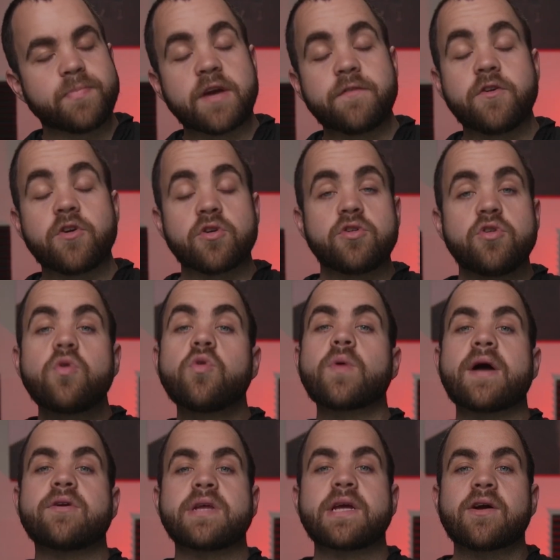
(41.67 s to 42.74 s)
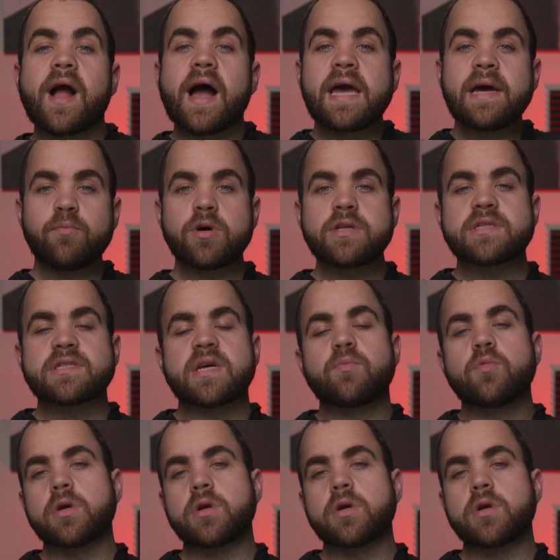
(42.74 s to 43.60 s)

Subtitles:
If you're new around here, I am what some